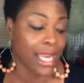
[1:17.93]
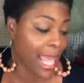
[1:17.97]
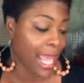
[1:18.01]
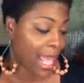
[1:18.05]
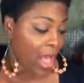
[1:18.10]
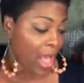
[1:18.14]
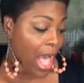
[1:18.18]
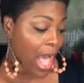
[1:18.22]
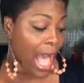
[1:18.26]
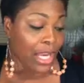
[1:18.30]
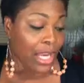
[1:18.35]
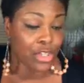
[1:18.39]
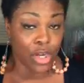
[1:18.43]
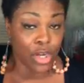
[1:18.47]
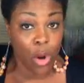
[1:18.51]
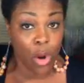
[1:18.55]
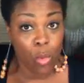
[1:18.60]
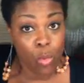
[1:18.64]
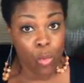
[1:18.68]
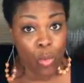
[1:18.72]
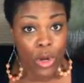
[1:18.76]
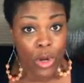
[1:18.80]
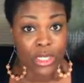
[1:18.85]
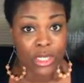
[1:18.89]
Now, I
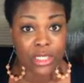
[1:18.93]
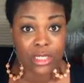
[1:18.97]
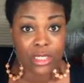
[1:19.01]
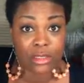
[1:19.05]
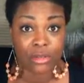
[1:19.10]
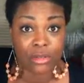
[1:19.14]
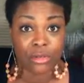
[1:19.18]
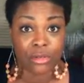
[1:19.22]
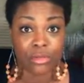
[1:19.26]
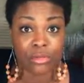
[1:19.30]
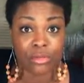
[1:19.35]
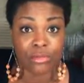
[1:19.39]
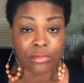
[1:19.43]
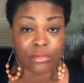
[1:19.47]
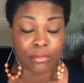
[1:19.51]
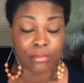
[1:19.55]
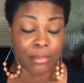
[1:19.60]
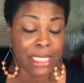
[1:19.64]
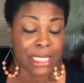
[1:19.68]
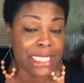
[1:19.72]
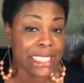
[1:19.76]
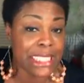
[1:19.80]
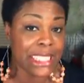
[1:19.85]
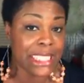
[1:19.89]
don't want to
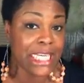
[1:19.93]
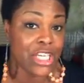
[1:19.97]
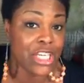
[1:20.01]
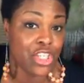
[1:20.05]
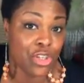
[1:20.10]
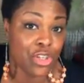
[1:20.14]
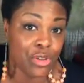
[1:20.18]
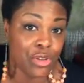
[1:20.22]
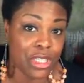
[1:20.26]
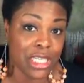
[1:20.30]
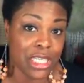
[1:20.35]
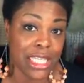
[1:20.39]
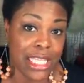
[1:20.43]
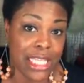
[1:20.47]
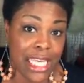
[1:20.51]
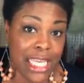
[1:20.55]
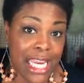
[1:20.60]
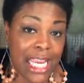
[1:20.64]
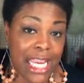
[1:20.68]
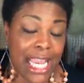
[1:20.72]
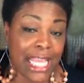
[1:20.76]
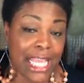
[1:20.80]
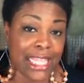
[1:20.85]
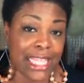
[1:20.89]
mislead you to
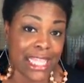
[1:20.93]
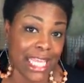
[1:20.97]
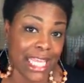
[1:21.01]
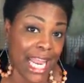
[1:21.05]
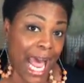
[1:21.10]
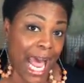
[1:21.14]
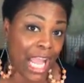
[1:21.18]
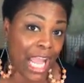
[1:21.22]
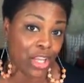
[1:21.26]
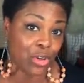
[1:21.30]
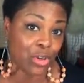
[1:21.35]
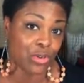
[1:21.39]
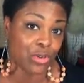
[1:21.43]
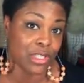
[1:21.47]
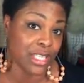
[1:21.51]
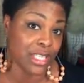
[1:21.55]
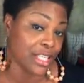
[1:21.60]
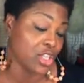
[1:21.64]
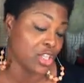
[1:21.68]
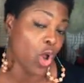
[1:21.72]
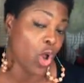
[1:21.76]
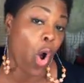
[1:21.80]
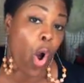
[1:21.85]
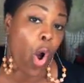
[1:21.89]
think that I
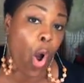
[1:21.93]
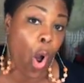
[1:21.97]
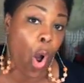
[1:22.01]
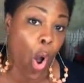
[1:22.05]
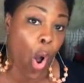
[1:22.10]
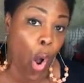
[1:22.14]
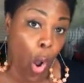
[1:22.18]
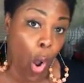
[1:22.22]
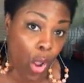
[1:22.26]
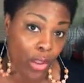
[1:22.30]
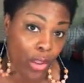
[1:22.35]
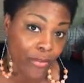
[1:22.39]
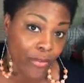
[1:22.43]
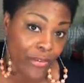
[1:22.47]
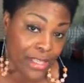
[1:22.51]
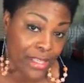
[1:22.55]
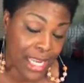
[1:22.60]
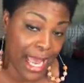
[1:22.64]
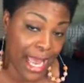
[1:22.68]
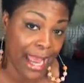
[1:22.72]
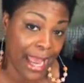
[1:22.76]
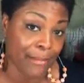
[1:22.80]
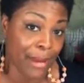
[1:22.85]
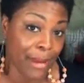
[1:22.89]
use this all
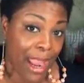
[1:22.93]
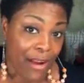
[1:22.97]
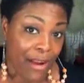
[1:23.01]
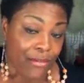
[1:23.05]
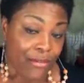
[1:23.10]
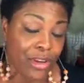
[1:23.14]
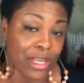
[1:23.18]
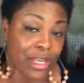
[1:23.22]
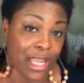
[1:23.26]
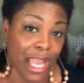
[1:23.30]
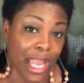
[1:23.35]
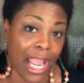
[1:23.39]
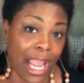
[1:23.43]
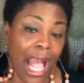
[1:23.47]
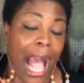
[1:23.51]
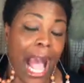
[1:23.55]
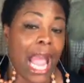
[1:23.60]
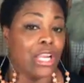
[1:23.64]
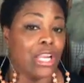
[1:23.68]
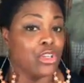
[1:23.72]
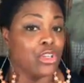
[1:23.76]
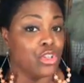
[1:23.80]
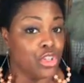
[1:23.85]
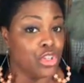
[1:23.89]
of the time, every
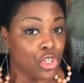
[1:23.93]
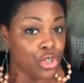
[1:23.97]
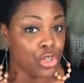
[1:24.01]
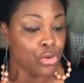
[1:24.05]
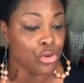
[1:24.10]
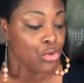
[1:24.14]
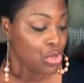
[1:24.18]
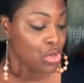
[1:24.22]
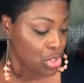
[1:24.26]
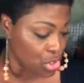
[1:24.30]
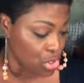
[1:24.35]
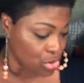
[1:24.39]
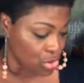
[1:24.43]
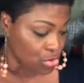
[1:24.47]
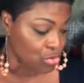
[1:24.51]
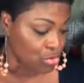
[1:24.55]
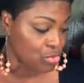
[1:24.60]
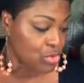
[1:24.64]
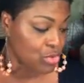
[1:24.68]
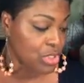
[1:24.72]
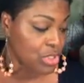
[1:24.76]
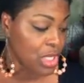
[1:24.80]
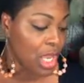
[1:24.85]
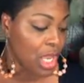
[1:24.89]
day. I do
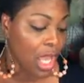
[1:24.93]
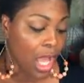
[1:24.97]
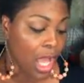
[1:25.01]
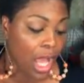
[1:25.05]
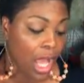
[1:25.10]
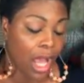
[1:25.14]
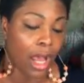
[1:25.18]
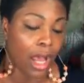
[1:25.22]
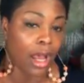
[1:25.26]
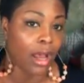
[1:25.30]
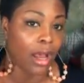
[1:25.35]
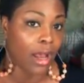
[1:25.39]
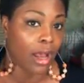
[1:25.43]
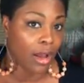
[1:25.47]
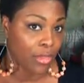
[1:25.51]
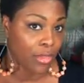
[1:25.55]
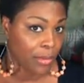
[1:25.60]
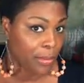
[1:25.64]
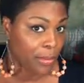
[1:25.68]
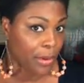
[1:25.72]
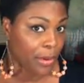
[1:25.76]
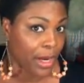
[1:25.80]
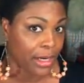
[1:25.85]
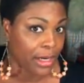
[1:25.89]
use
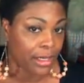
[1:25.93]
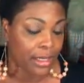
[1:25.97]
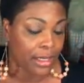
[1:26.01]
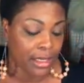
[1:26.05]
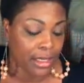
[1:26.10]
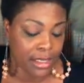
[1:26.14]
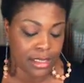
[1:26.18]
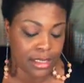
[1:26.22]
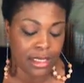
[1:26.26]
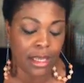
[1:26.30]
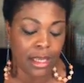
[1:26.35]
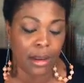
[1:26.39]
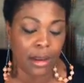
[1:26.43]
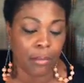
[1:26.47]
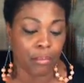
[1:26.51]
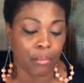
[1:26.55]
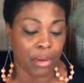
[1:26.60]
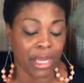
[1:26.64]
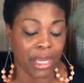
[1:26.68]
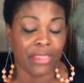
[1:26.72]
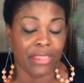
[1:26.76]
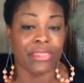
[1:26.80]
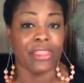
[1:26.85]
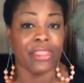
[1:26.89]
other products,
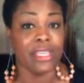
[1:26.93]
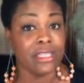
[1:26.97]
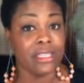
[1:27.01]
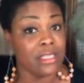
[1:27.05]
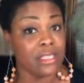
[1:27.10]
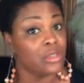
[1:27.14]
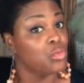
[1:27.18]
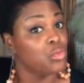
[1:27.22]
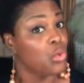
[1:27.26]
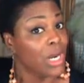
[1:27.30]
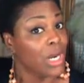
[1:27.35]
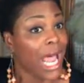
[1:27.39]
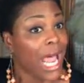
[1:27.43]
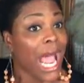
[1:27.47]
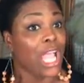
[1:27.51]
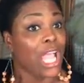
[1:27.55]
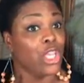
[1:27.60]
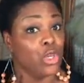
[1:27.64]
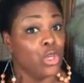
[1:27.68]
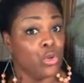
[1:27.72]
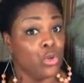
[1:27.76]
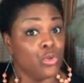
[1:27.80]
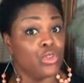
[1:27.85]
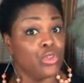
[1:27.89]
but this is what
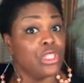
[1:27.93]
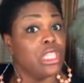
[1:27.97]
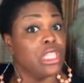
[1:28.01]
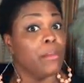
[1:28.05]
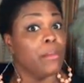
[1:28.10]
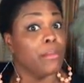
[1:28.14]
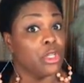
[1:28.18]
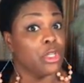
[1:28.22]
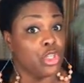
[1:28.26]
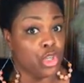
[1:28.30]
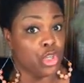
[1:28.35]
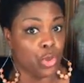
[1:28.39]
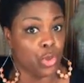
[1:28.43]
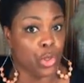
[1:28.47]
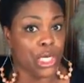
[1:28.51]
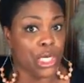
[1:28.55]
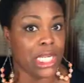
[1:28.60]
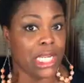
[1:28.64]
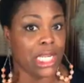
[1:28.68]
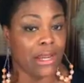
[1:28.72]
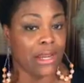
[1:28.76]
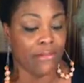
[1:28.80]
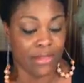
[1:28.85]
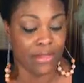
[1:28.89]
I use the
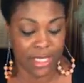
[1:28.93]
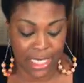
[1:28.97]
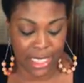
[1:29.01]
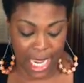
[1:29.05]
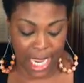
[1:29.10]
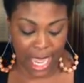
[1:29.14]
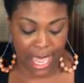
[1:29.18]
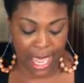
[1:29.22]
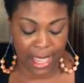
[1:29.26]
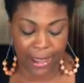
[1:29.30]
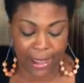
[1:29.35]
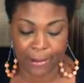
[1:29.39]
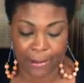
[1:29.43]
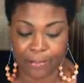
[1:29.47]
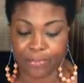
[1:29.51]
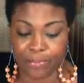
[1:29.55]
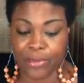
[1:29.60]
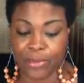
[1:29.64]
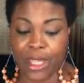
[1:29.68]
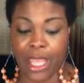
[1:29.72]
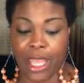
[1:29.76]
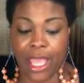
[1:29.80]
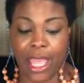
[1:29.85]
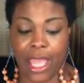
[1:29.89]
majority of the
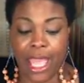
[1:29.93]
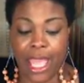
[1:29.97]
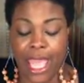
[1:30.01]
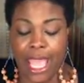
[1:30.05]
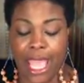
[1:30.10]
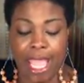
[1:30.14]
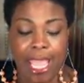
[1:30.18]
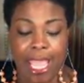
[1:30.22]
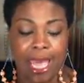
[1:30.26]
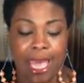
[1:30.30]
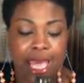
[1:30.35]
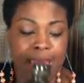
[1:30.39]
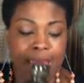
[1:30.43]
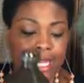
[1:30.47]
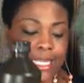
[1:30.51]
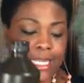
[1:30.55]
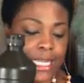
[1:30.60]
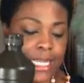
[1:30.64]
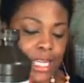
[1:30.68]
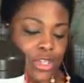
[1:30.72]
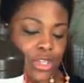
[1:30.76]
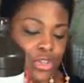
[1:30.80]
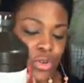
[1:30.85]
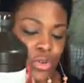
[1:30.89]
time.
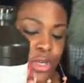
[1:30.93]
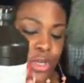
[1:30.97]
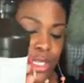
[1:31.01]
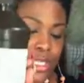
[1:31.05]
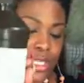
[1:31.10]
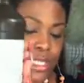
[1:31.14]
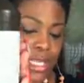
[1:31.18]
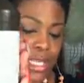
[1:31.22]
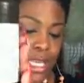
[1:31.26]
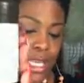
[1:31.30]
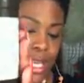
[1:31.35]
And as you can